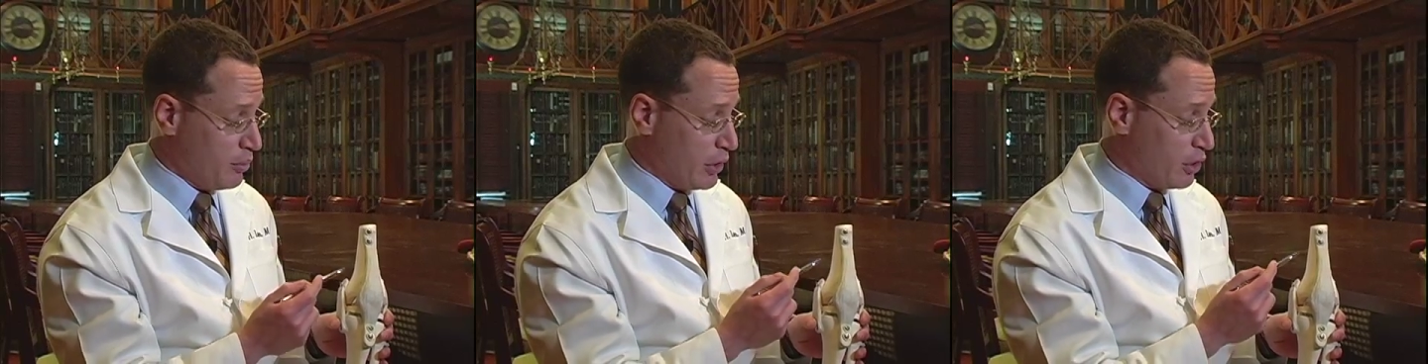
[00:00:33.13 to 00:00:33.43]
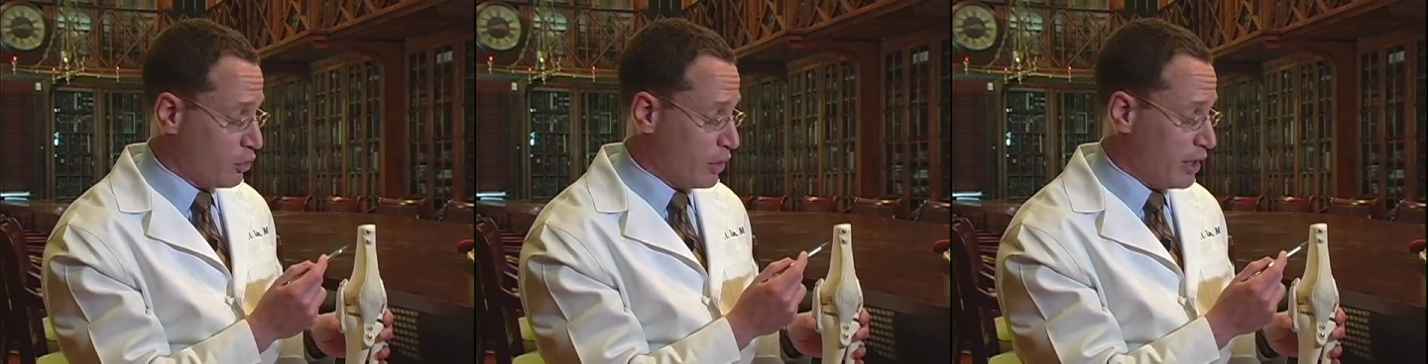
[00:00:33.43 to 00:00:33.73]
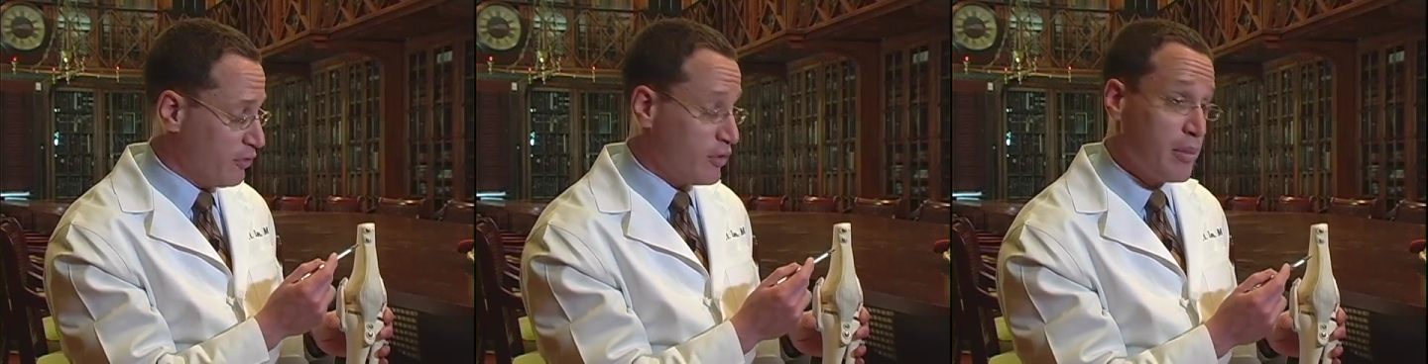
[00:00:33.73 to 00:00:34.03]
But the
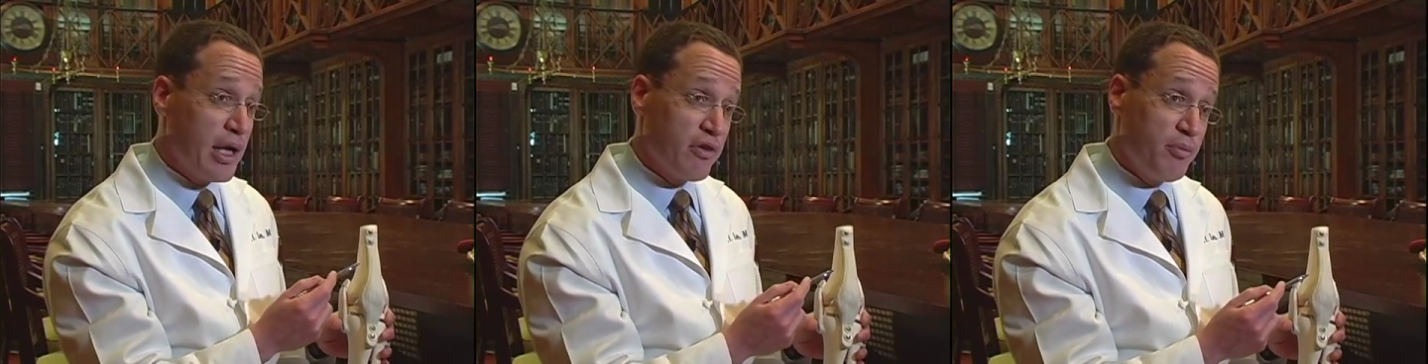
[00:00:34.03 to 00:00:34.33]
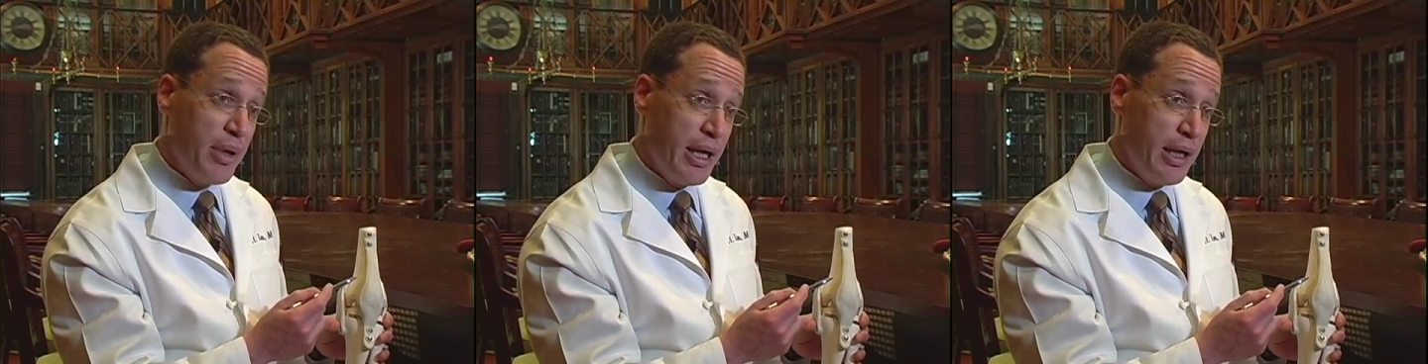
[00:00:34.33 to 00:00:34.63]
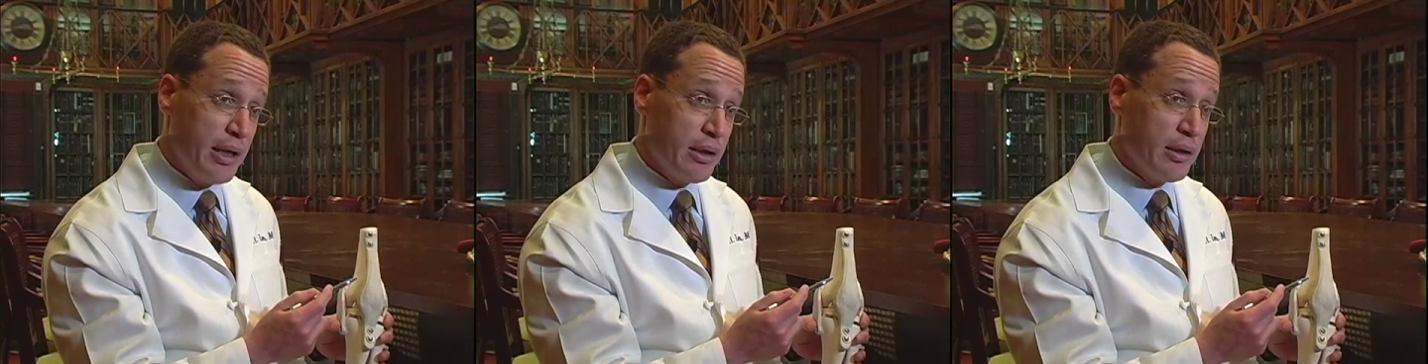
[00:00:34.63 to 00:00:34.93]
greatest amount of
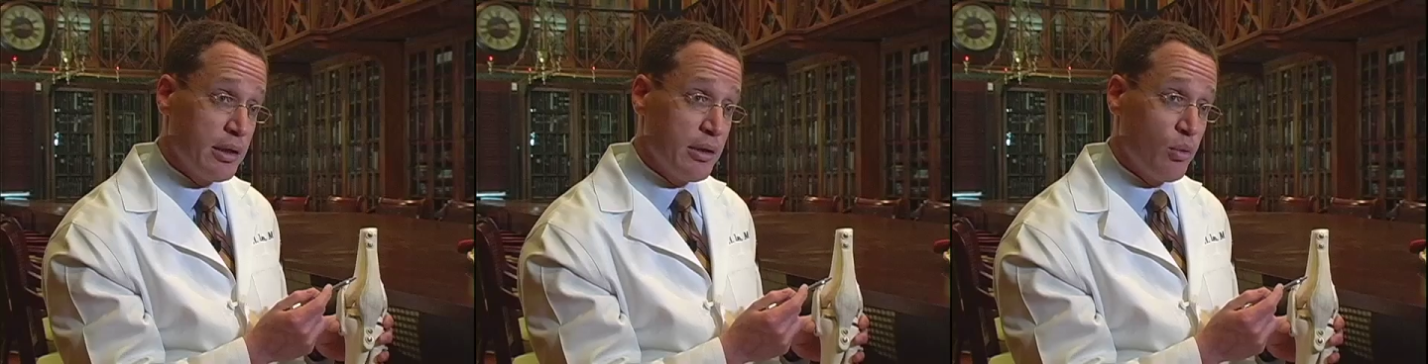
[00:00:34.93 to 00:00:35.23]
pain